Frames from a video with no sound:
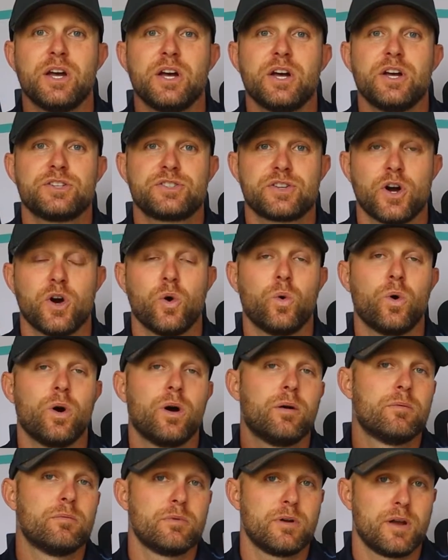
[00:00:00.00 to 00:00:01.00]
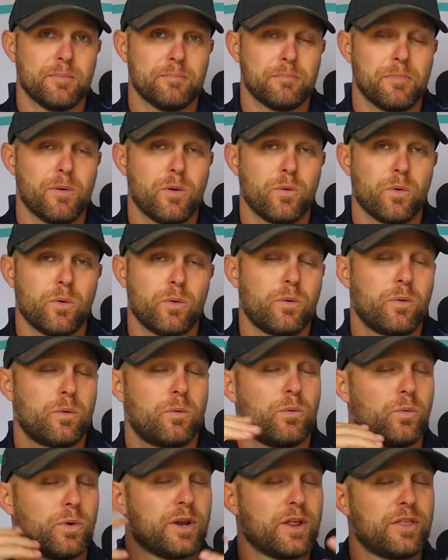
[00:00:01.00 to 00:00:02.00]
So, and
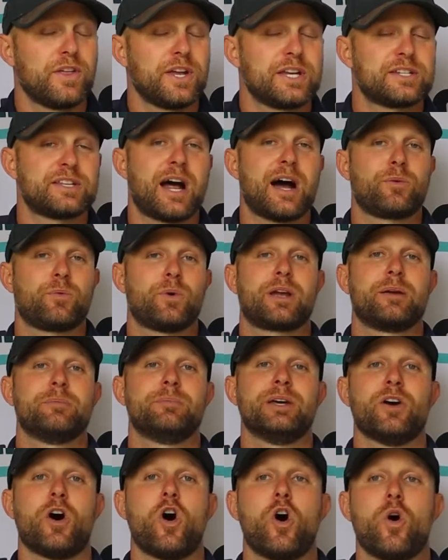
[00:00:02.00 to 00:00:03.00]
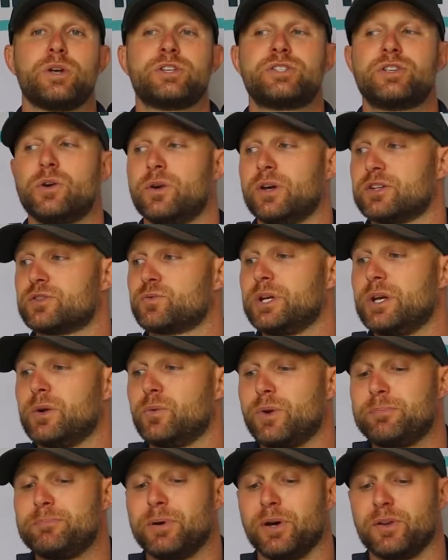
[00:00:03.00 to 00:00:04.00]
one of the things I recommend always doing is
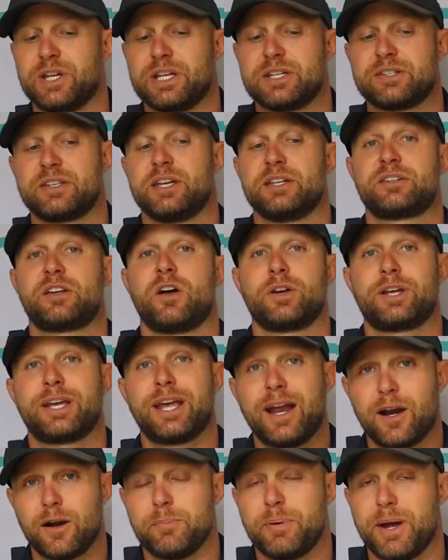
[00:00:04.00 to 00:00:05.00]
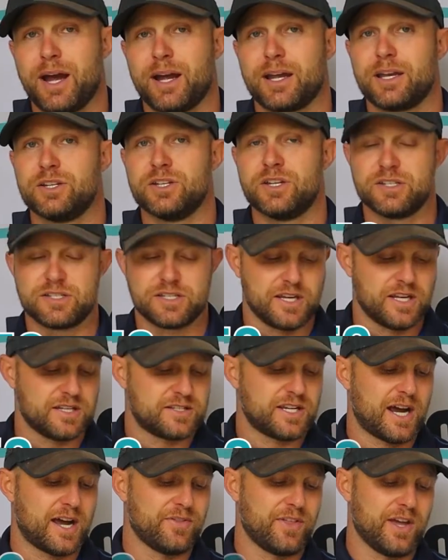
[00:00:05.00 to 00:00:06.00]
we built these things called care packages, and
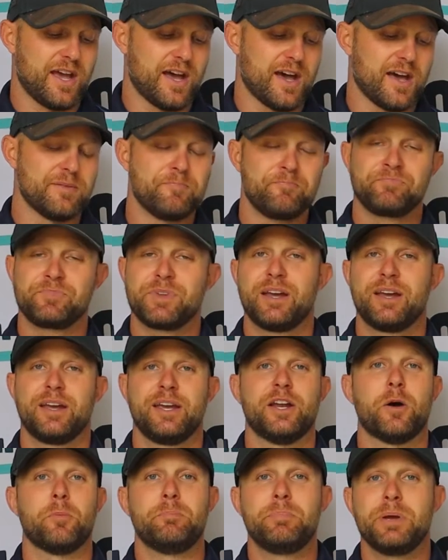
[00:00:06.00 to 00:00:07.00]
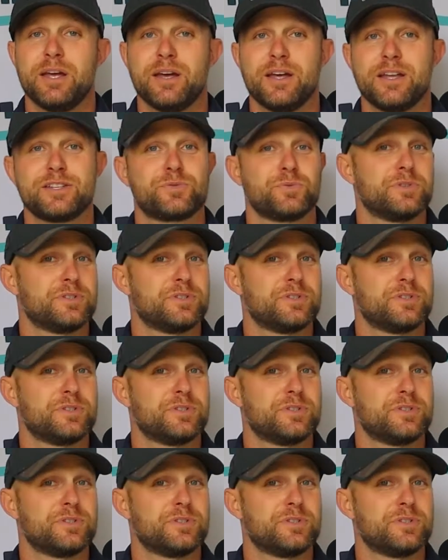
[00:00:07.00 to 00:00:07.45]
inside they had pens with